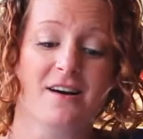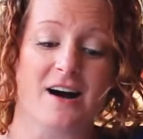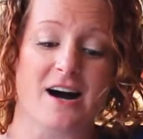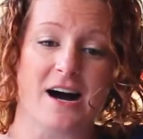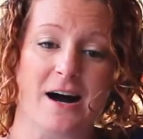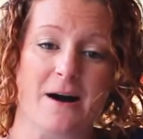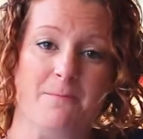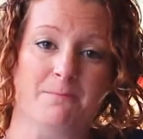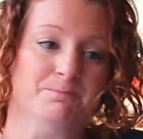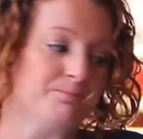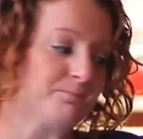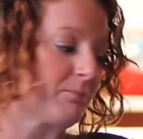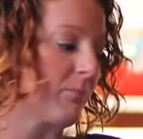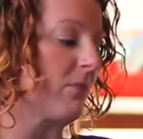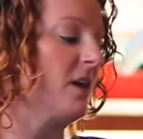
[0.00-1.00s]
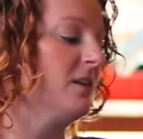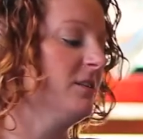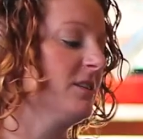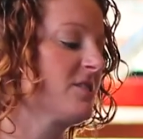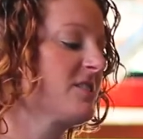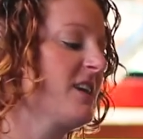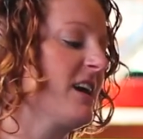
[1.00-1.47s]
Um,
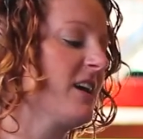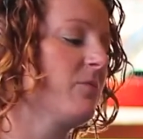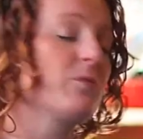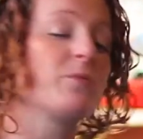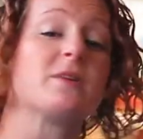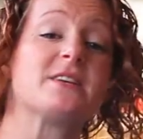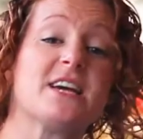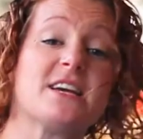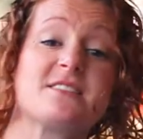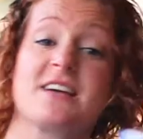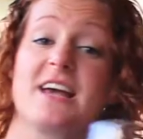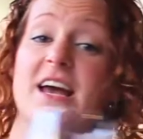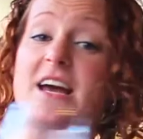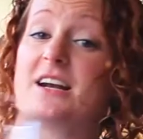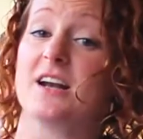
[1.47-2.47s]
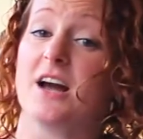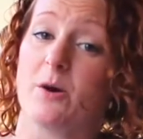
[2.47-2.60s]
let's take, when we taste again,